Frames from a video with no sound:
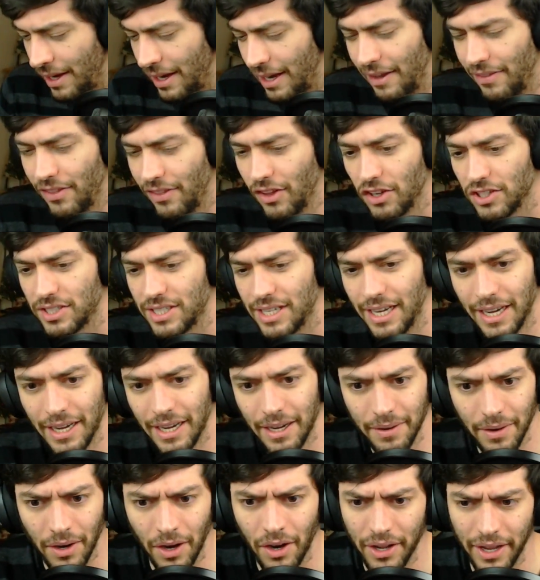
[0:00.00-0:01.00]
And they'll
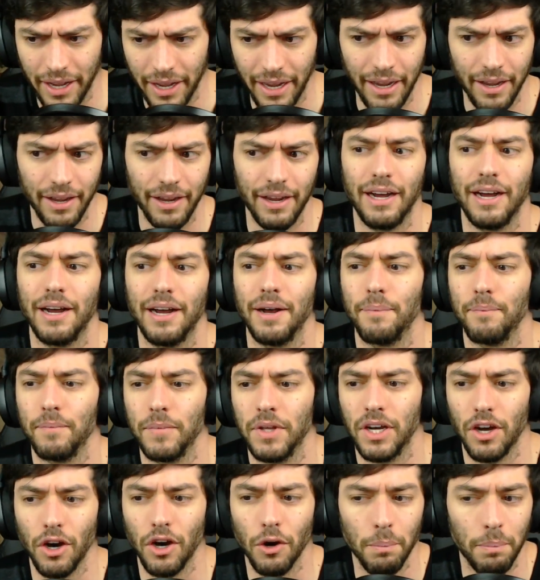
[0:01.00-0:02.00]
say, oh yeah.
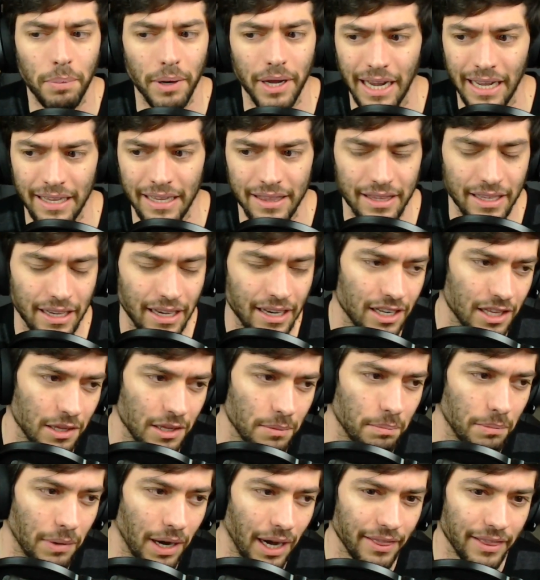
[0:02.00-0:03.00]
But at the end of the
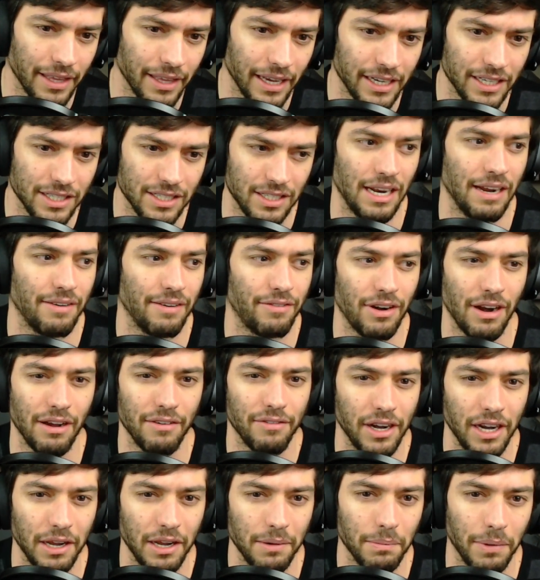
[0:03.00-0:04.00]
month, I just never
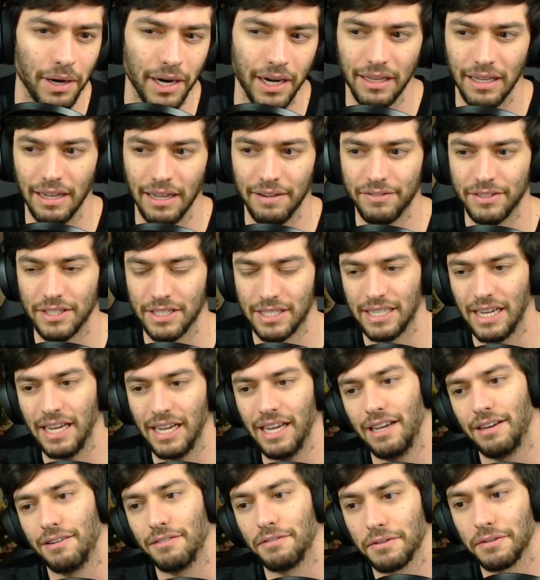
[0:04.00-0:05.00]
have any money left to
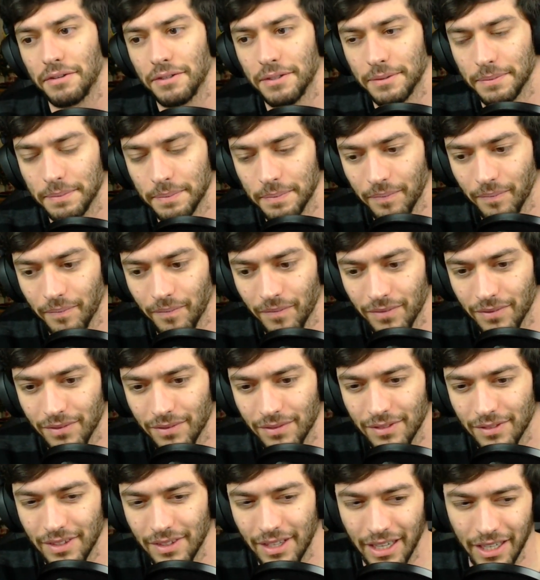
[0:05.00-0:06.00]
save.
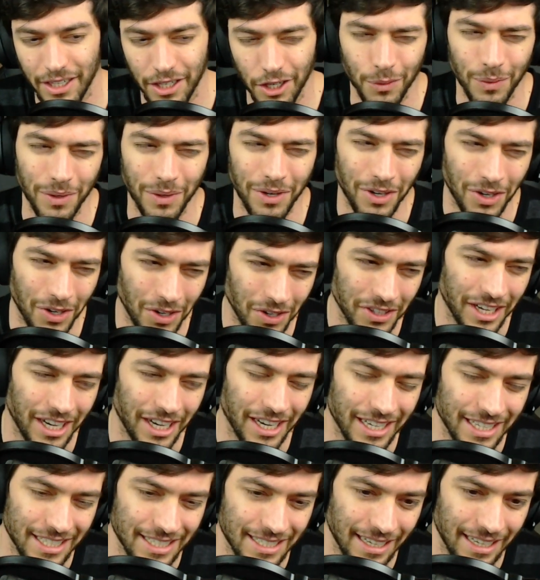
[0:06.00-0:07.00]
And I go, well, hold
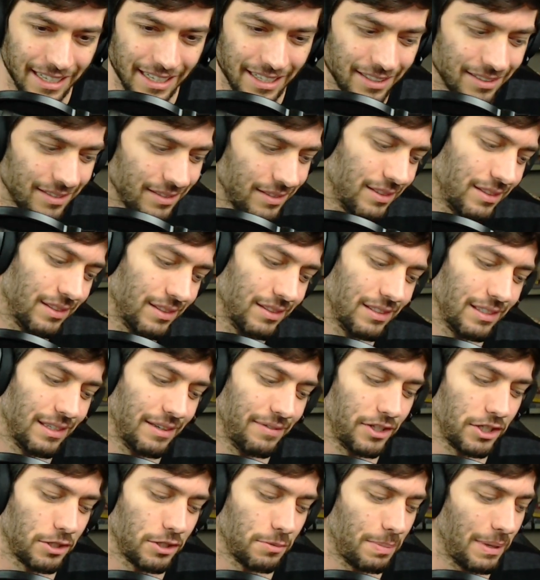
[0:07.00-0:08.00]
on a second.
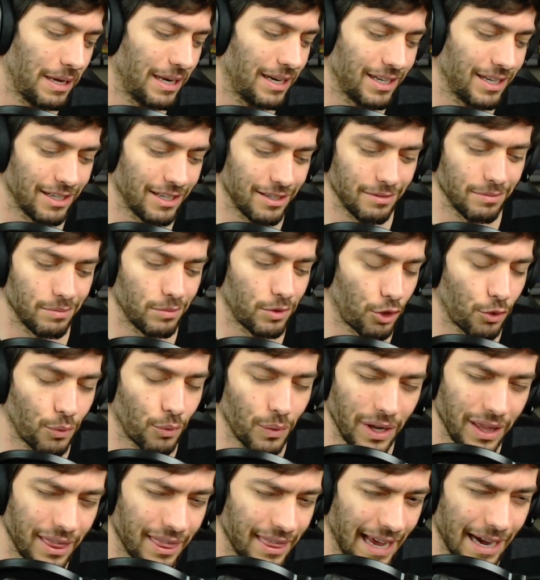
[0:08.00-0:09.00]
If you're spending
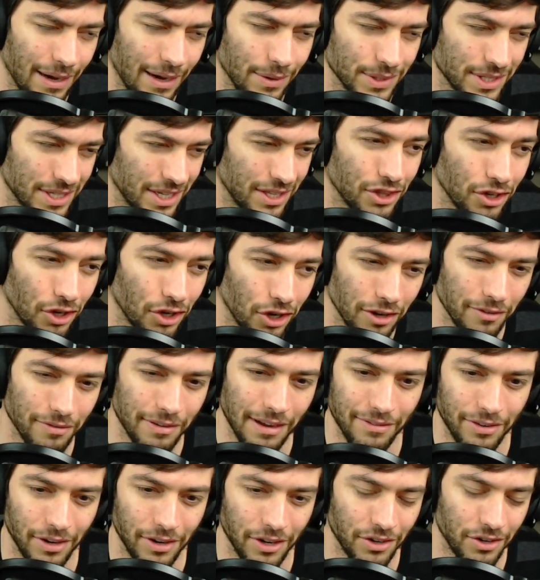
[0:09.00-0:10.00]

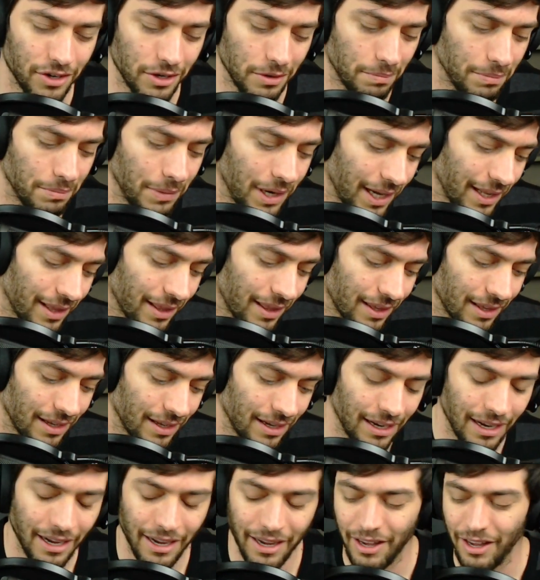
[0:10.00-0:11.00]
$3,500 a month
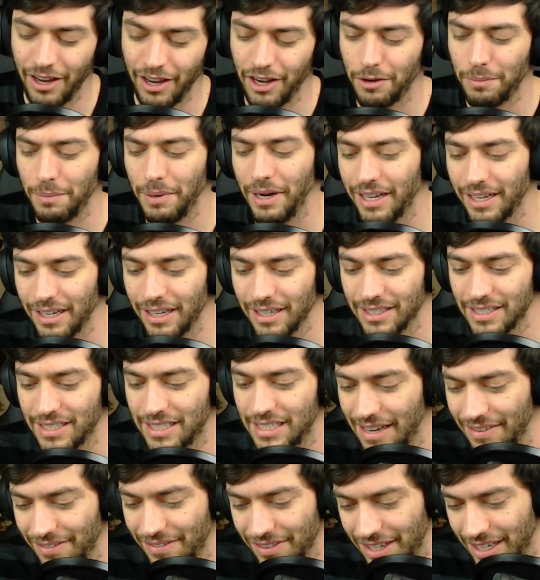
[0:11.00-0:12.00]
and you're making
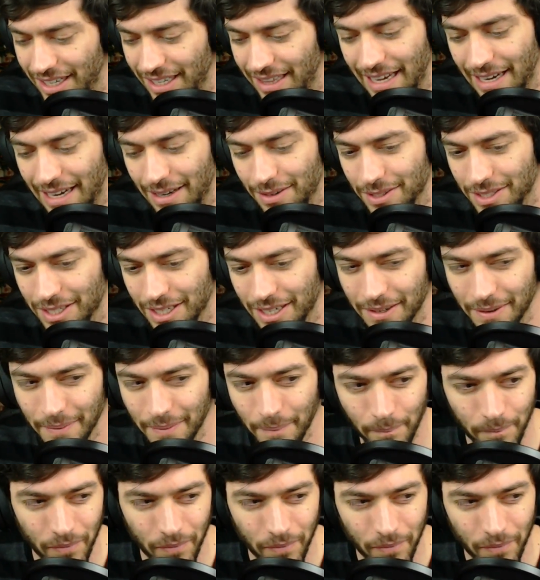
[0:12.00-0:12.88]
$70,000,